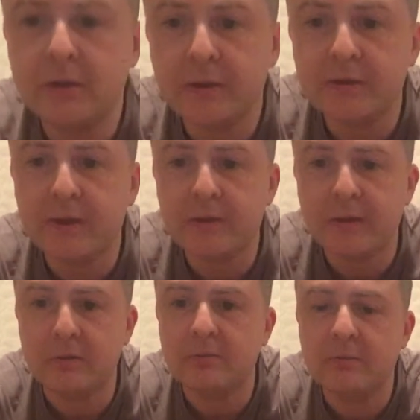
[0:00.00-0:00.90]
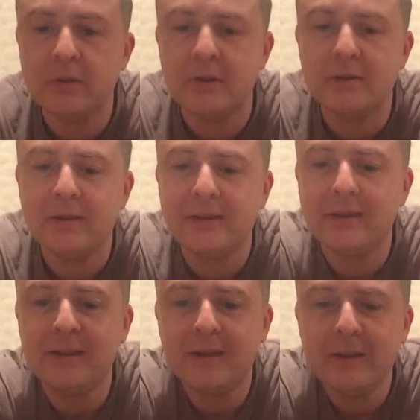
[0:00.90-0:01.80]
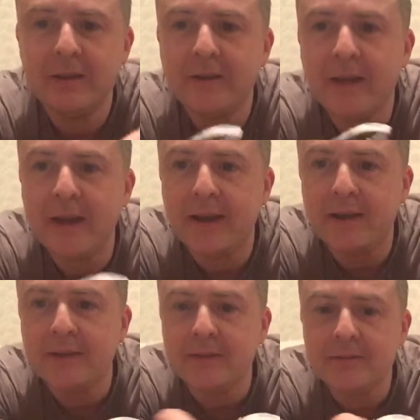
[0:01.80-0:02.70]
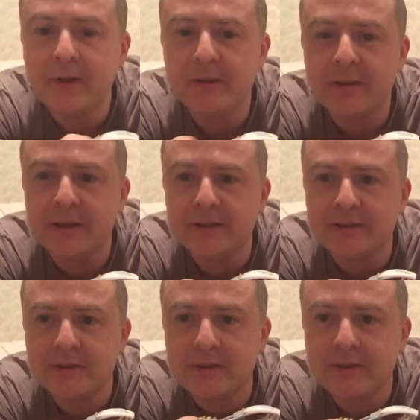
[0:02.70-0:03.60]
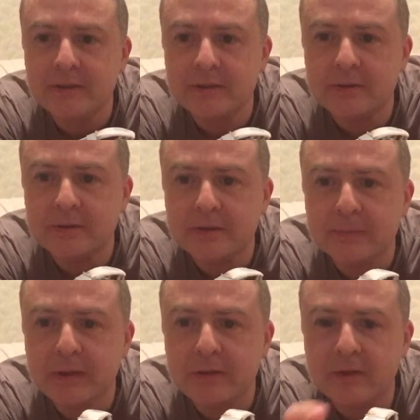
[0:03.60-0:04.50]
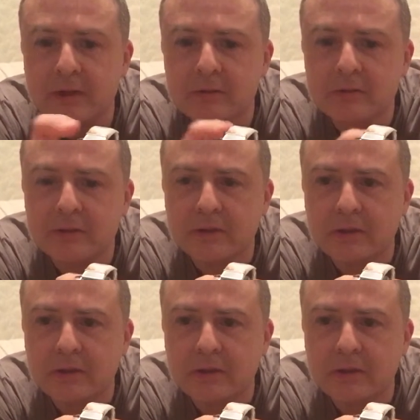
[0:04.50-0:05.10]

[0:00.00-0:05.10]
How's that? No there. Very nice. Spin it round.